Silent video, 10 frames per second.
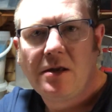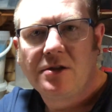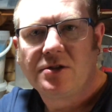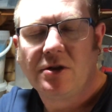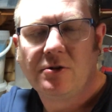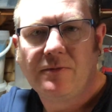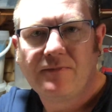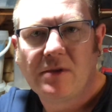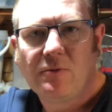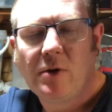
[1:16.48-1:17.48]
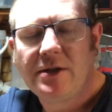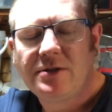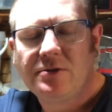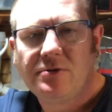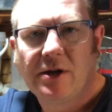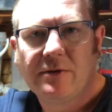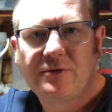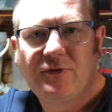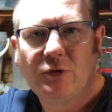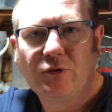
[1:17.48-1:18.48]
So the way to get them to
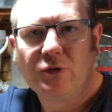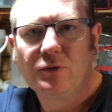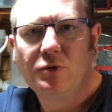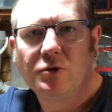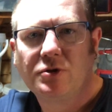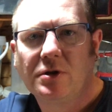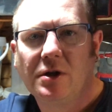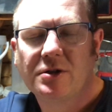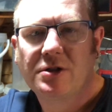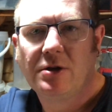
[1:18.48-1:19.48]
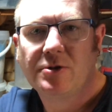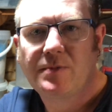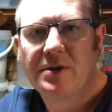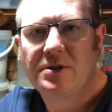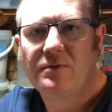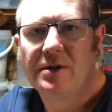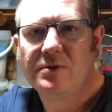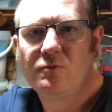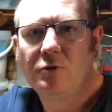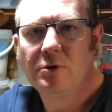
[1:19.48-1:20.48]
fall through the water a lot slower, especially when it's
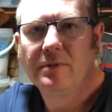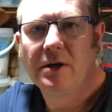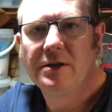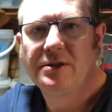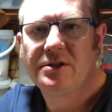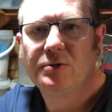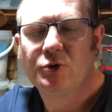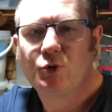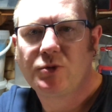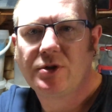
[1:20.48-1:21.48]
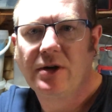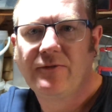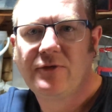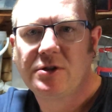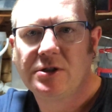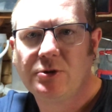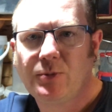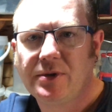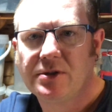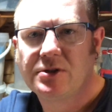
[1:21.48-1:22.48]
warm like this and you want to try and fish in
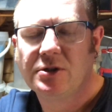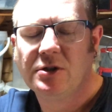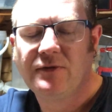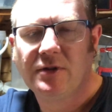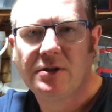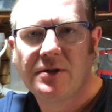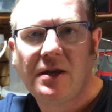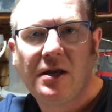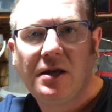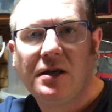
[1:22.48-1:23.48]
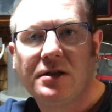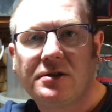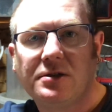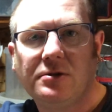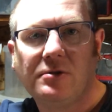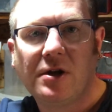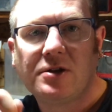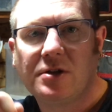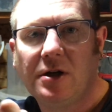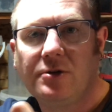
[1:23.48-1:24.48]
up in the surface, is to
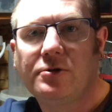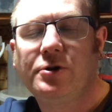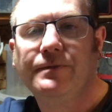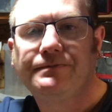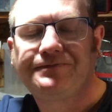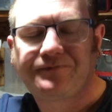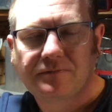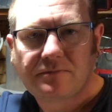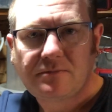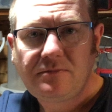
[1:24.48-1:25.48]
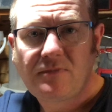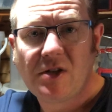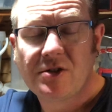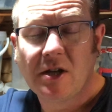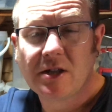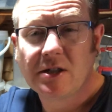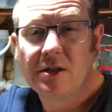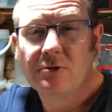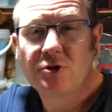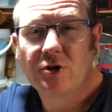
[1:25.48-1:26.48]
side hook them. So there's a
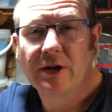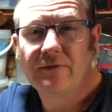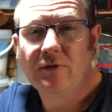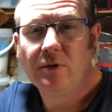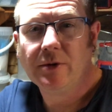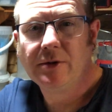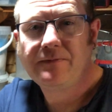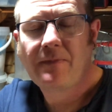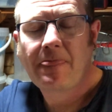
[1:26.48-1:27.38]
little trick for you.